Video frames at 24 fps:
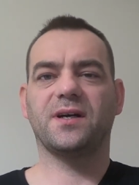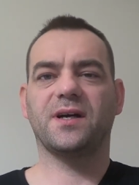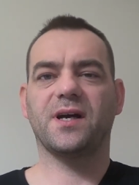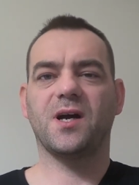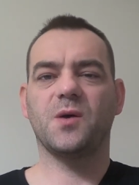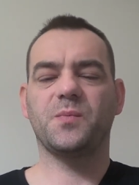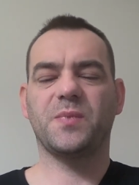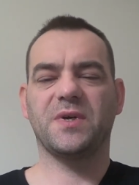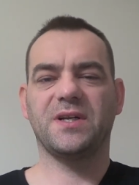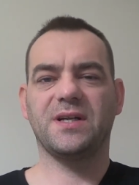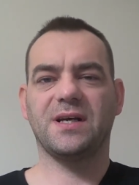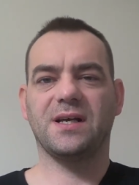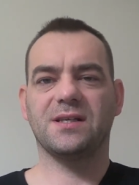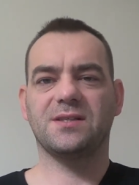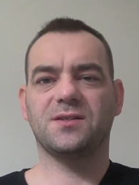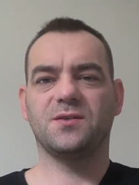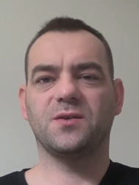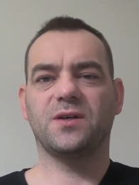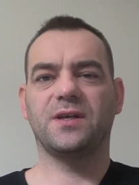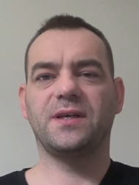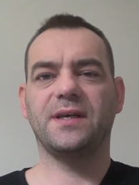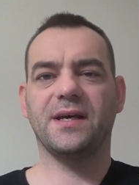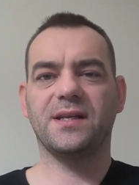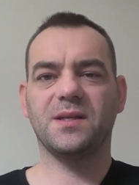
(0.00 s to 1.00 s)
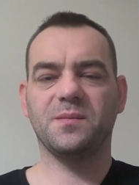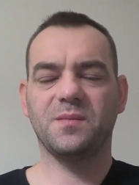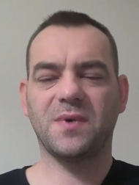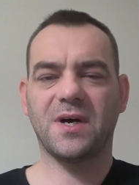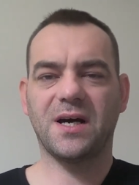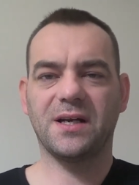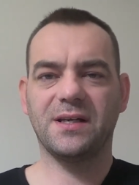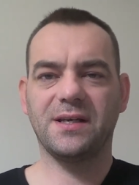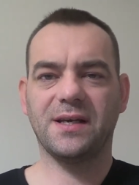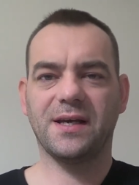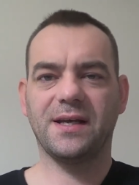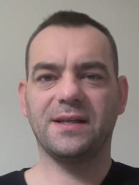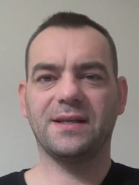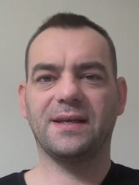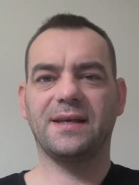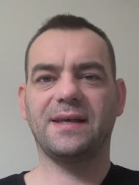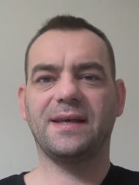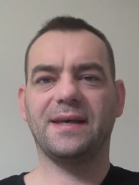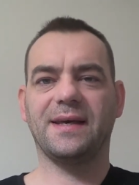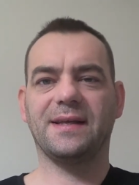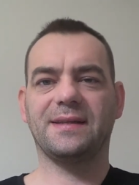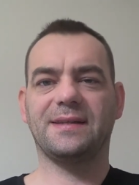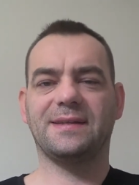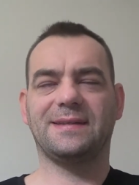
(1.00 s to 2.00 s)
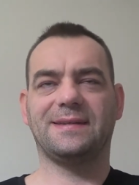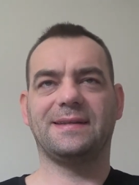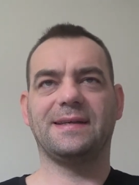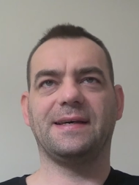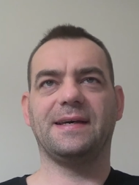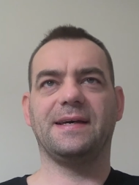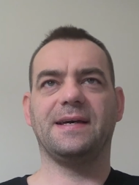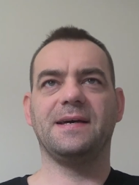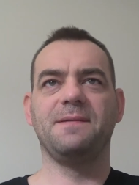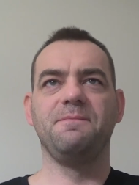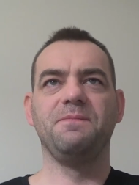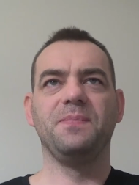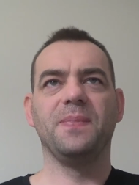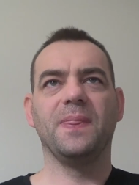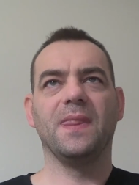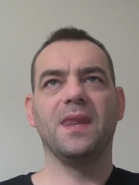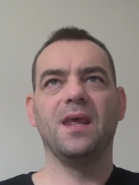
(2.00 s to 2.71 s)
helping us to get money and get the